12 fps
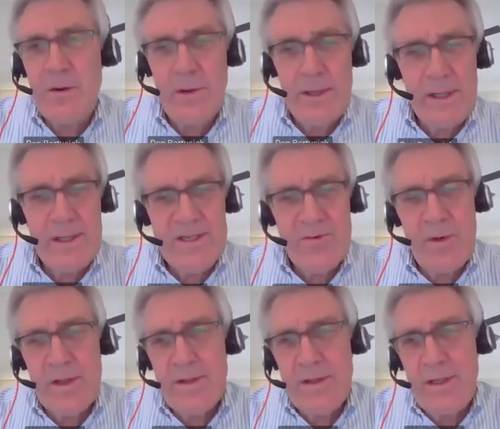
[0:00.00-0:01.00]
audience
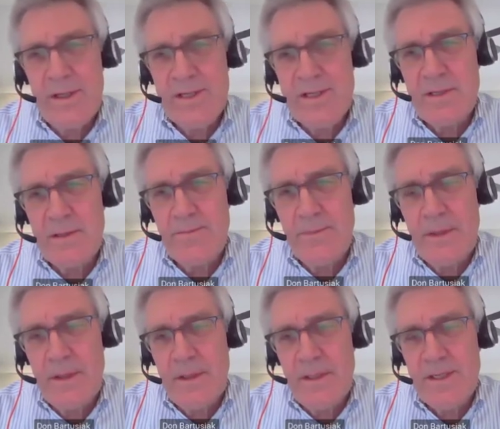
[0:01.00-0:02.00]
with is the
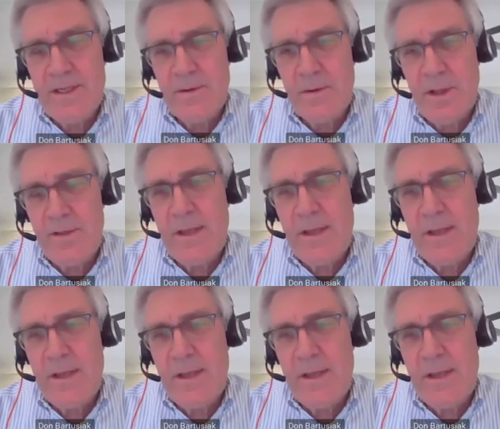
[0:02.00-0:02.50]
this the